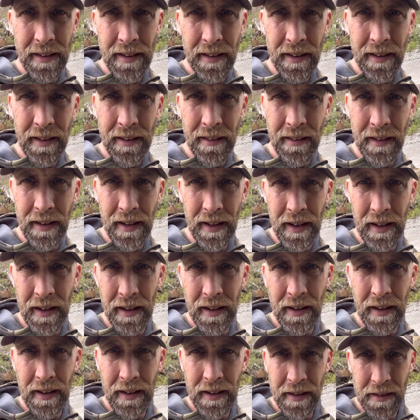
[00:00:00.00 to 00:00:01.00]
Alrighty,
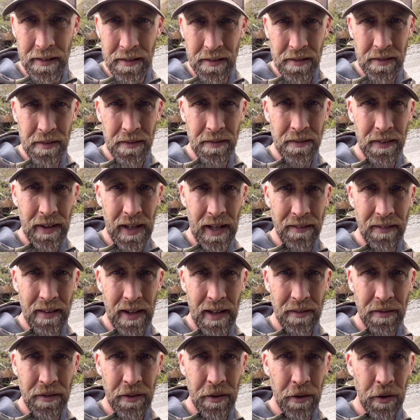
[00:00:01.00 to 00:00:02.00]
it is
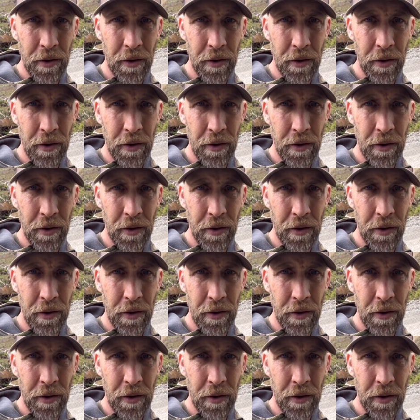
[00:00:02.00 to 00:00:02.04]
2:05.